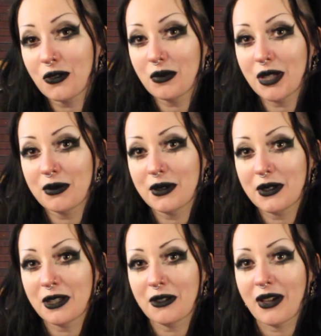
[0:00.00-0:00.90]
for people
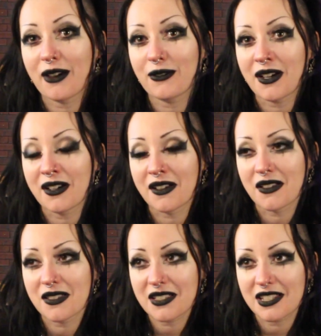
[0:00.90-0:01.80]
who have
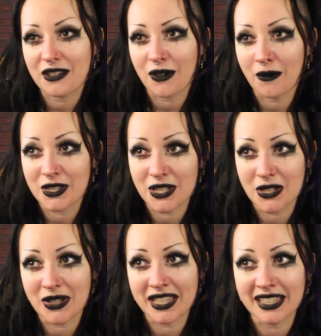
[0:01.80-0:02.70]
asked if I'm
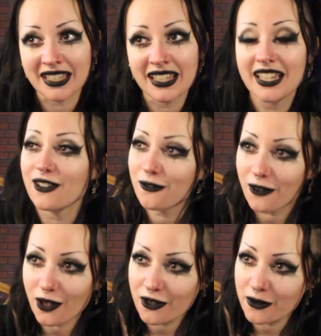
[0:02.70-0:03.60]
doing
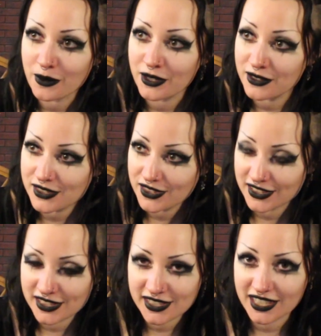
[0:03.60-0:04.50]
Vlogmas
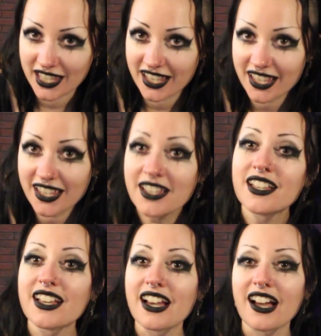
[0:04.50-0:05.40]
this year,
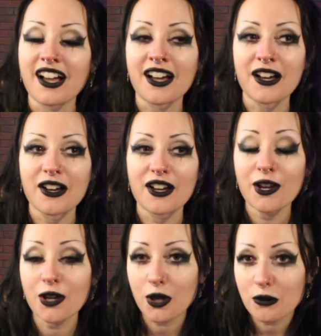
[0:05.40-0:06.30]

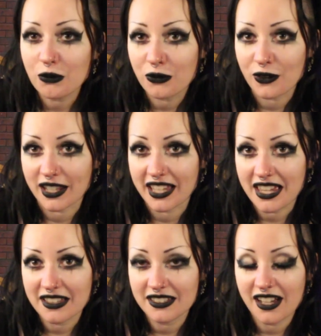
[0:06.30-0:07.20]

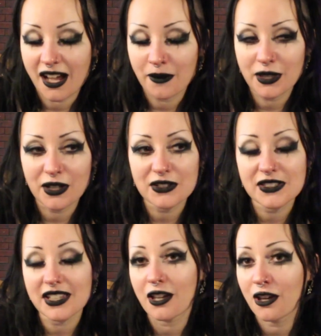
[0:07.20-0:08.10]
hopefully, I'm going to
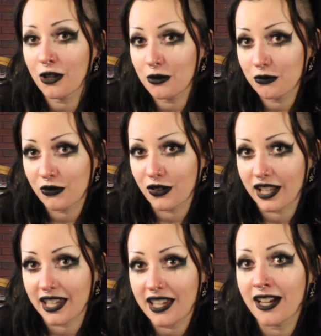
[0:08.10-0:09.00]
say
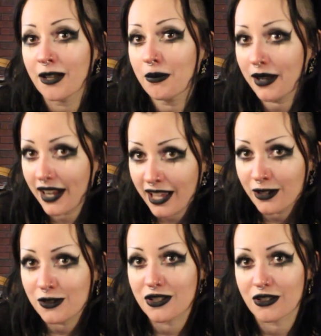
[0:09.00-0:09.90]
hopefully, I plan
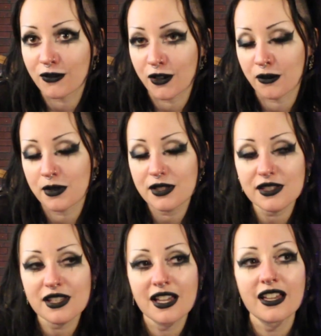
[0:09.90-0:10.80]
on doing Vlogmas,